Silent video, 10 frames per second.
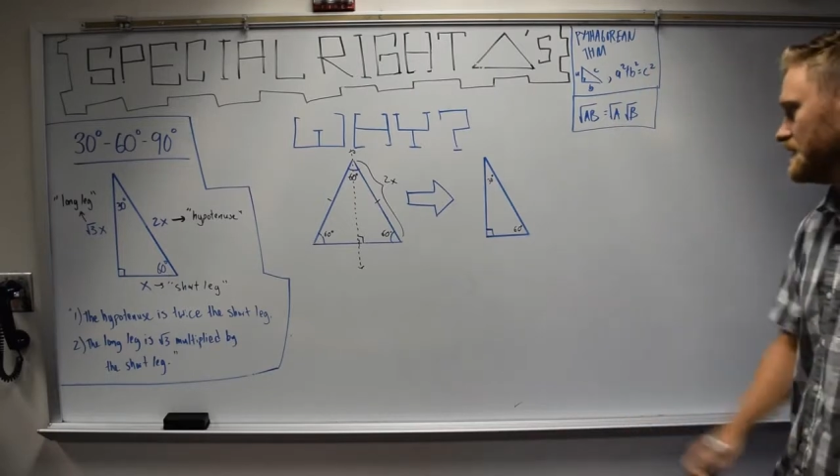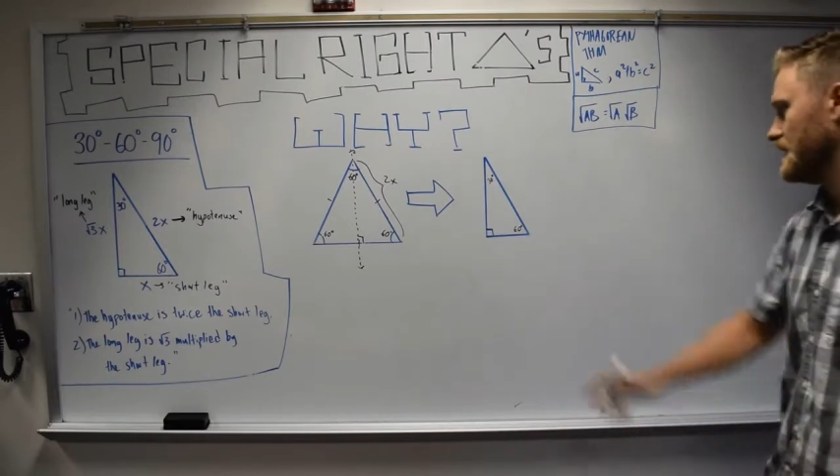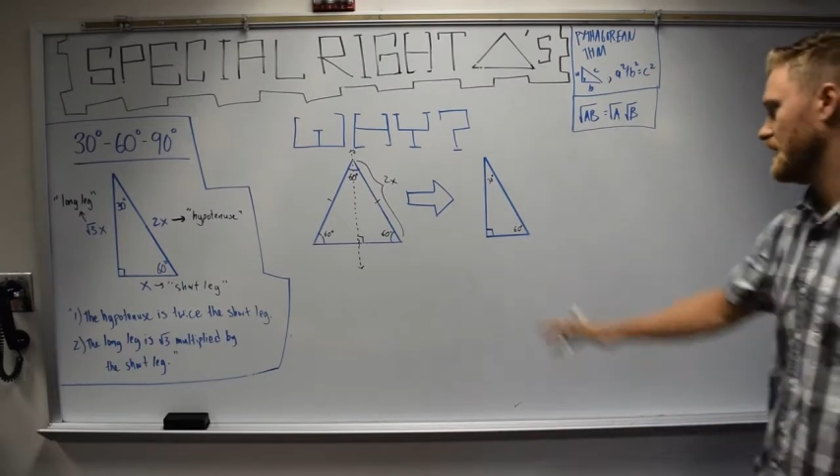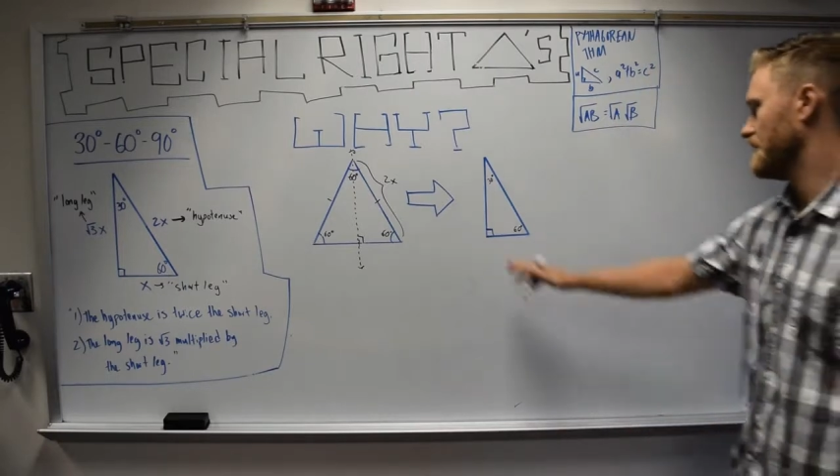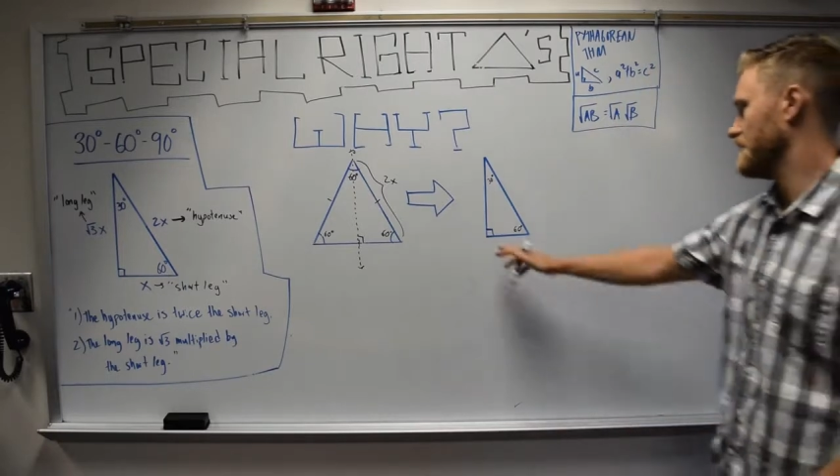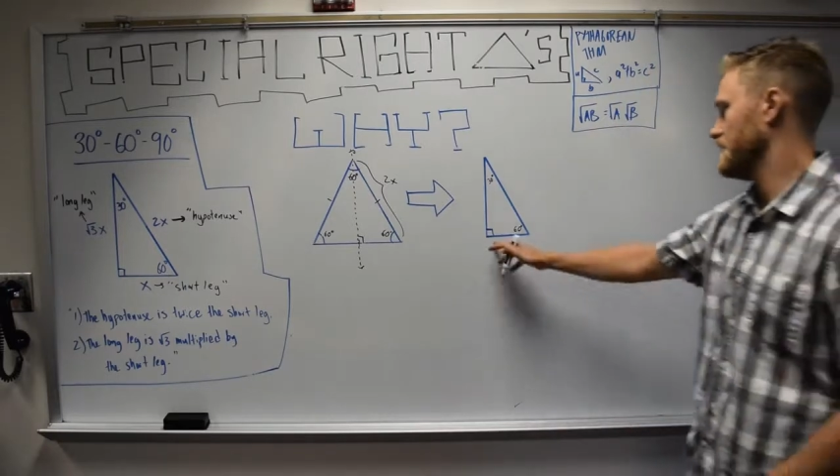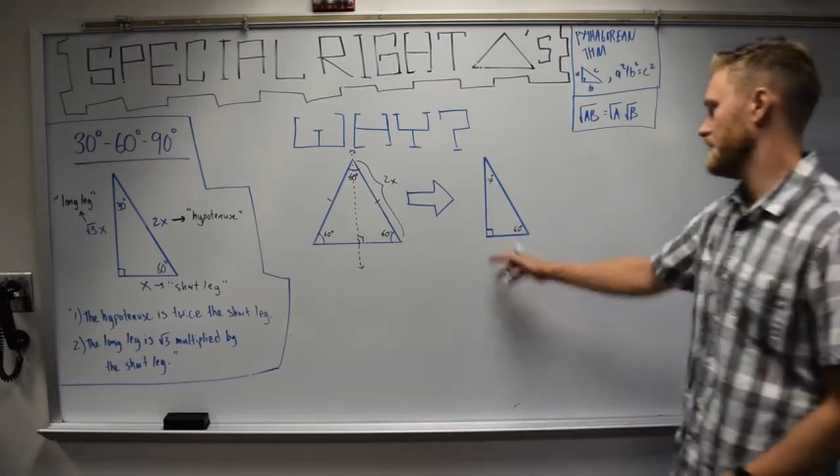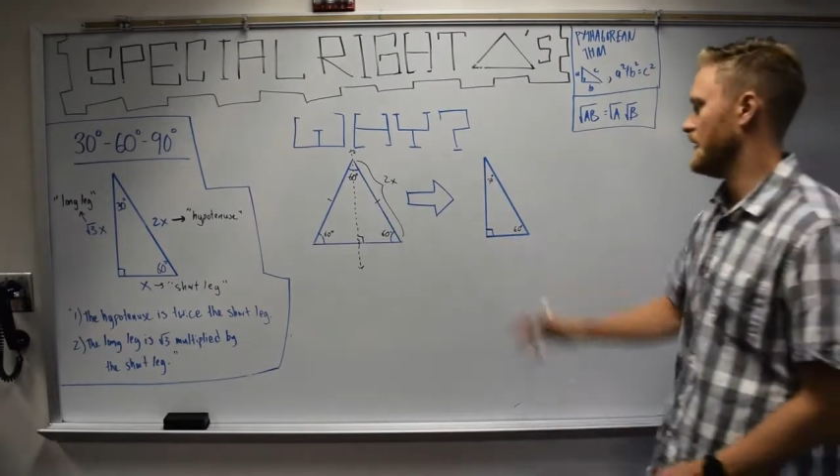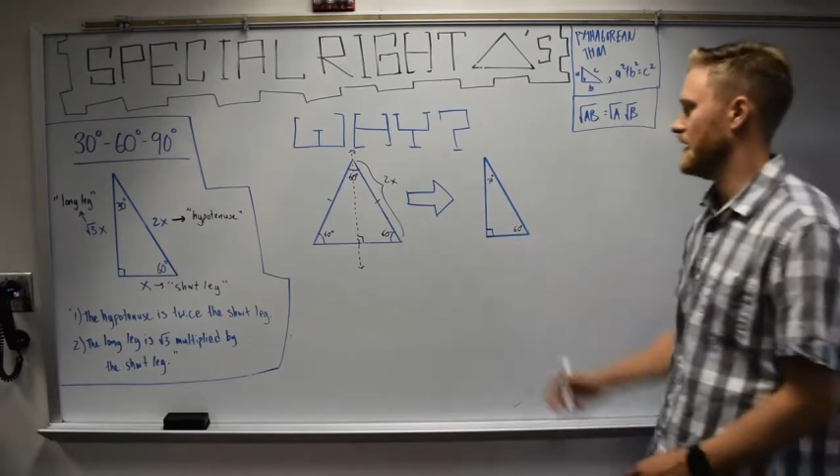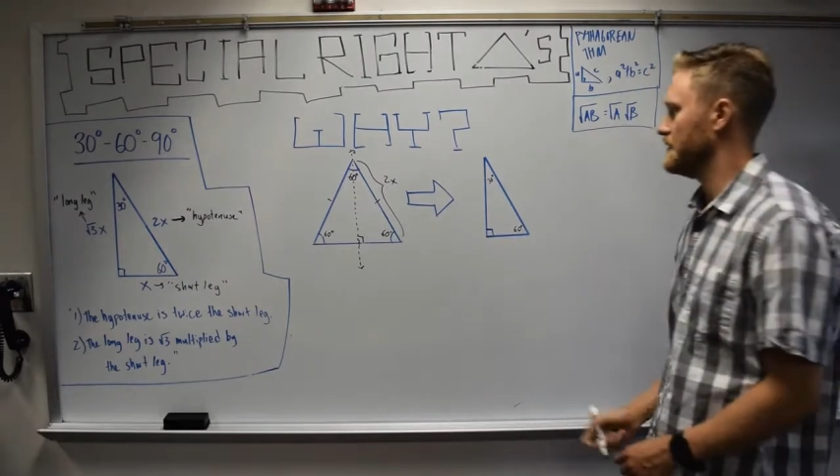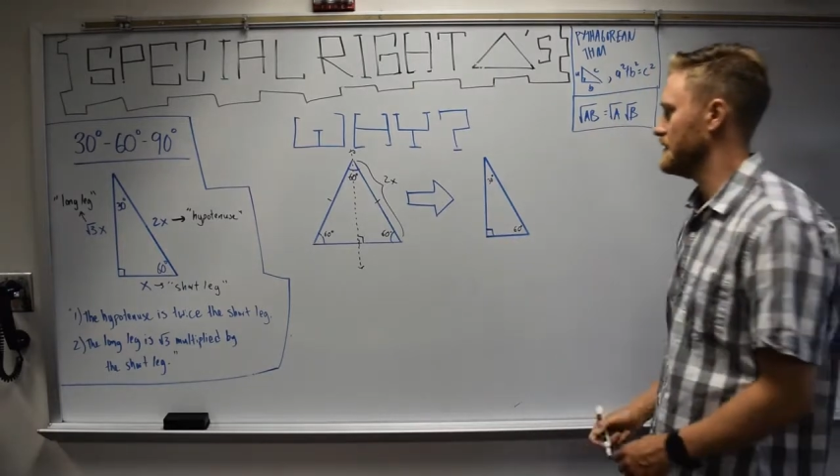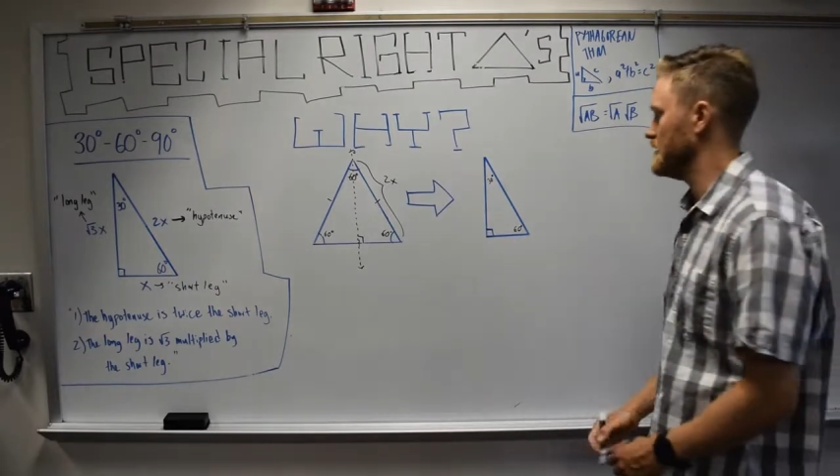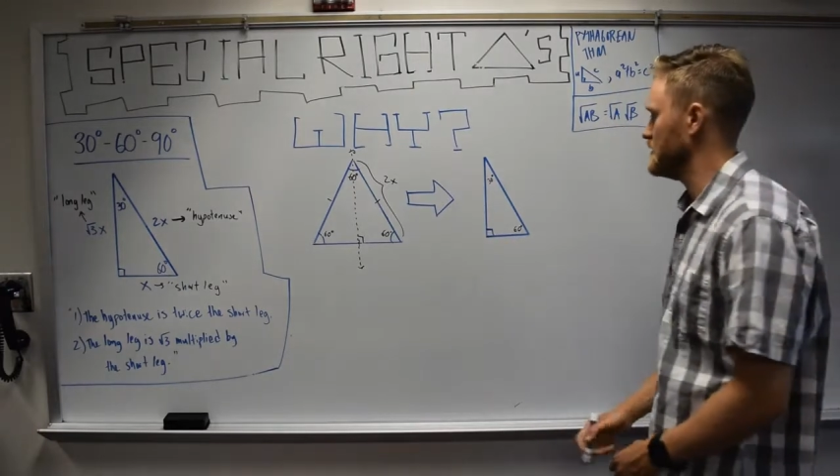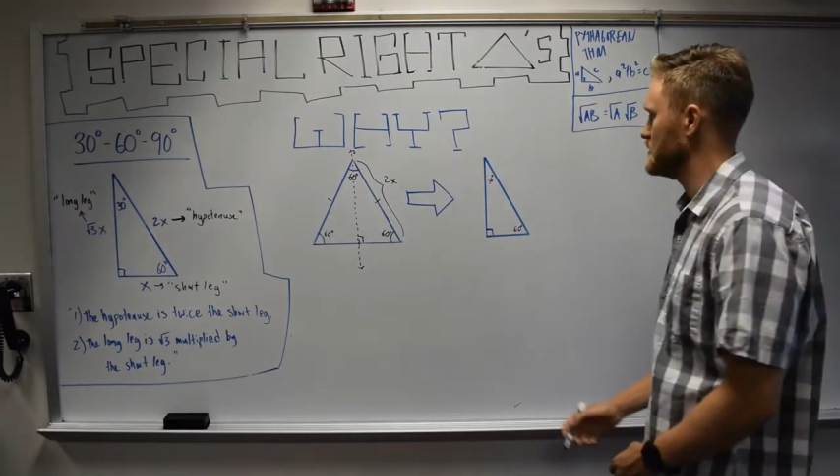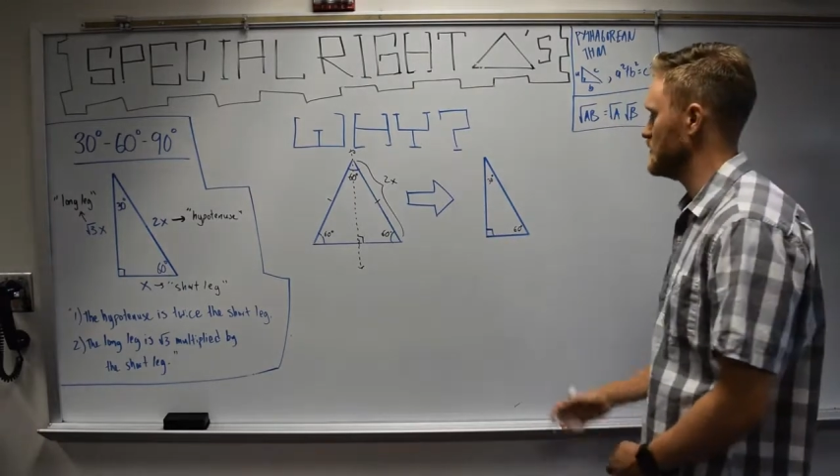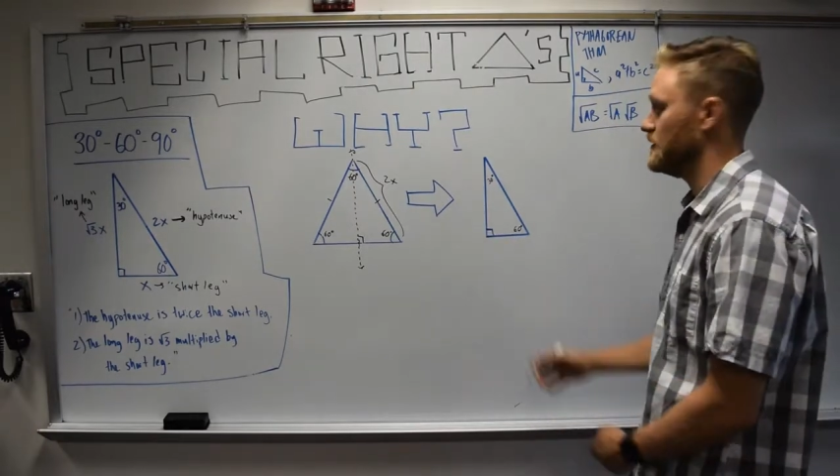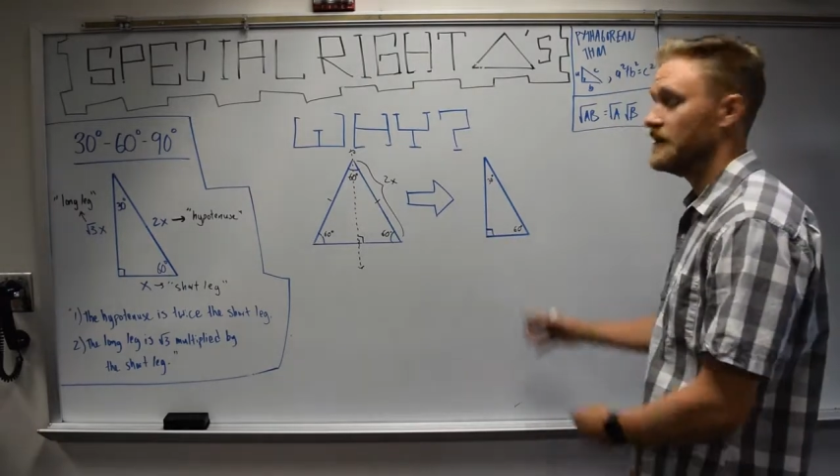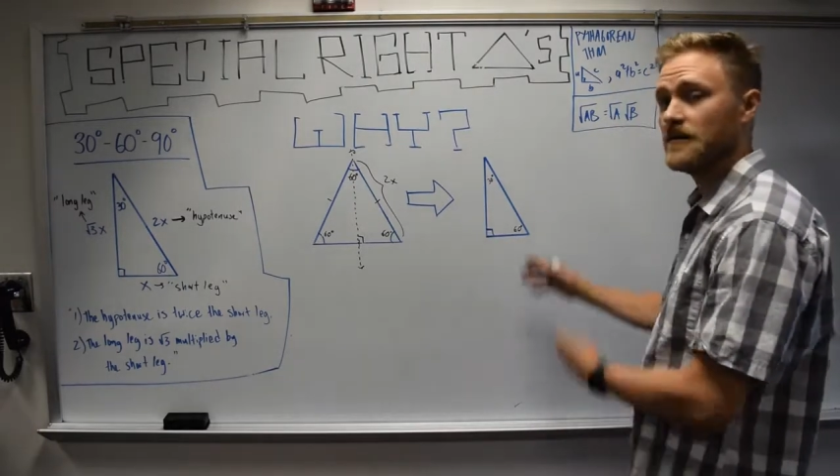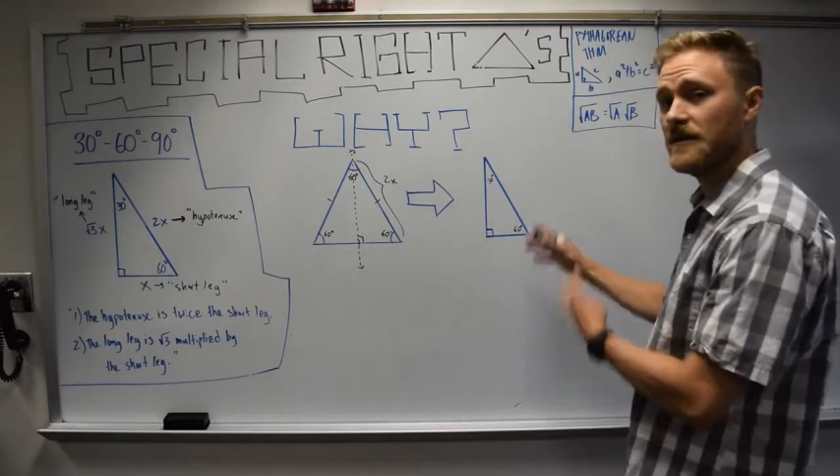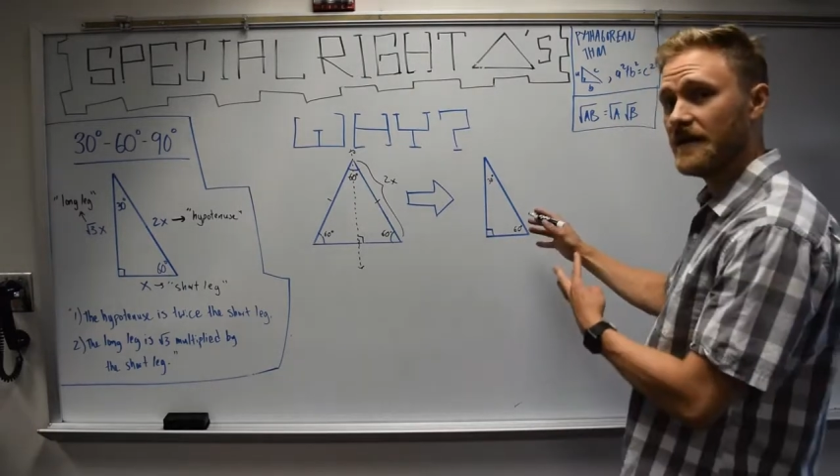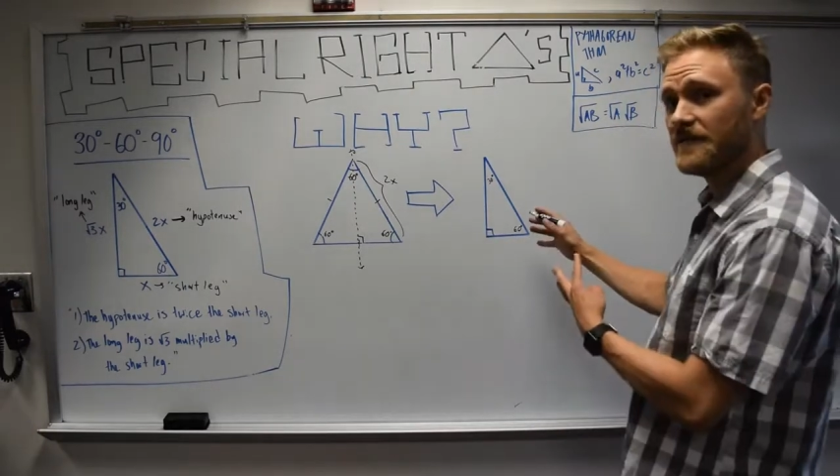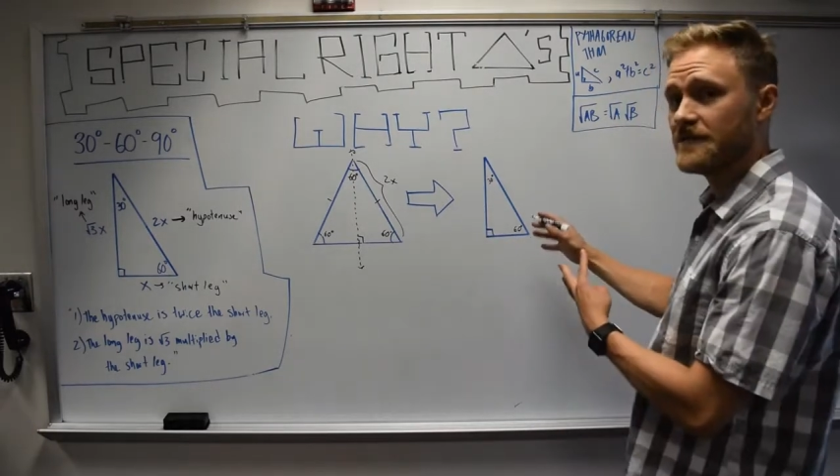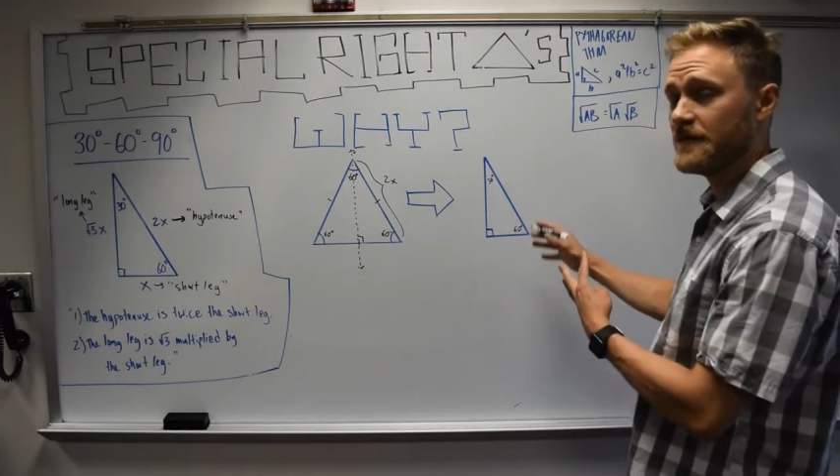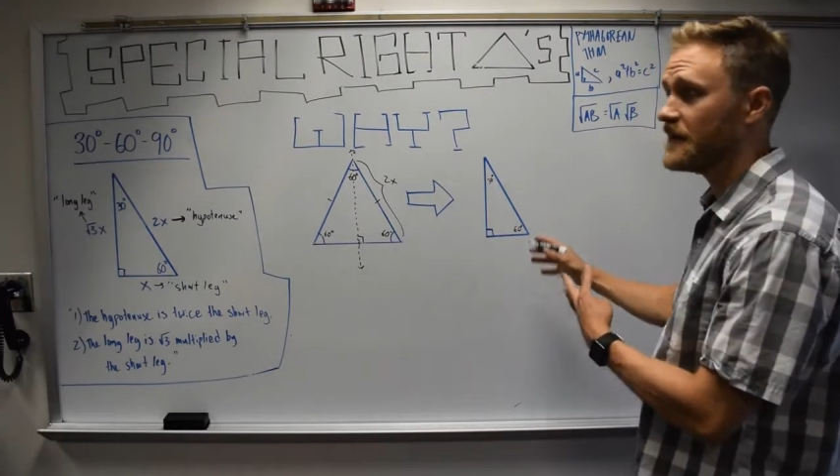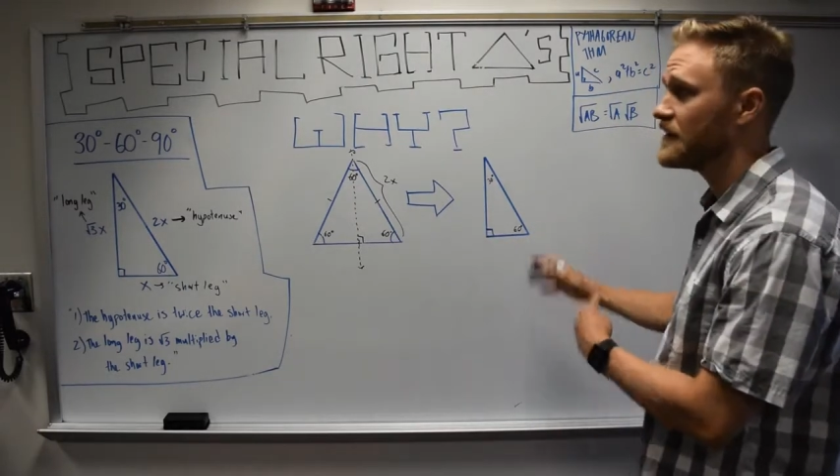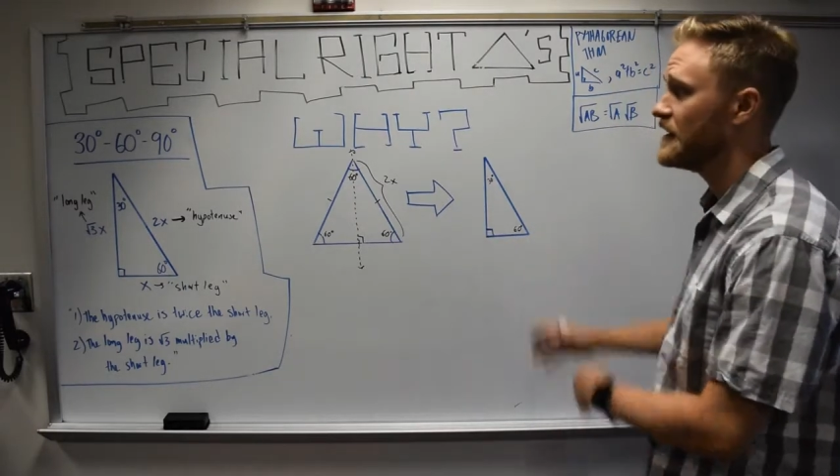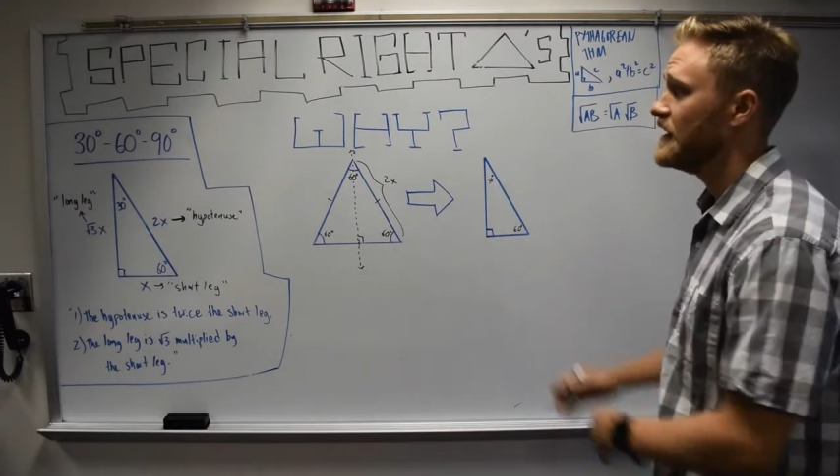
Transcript: angle at the bottom here. So we are left with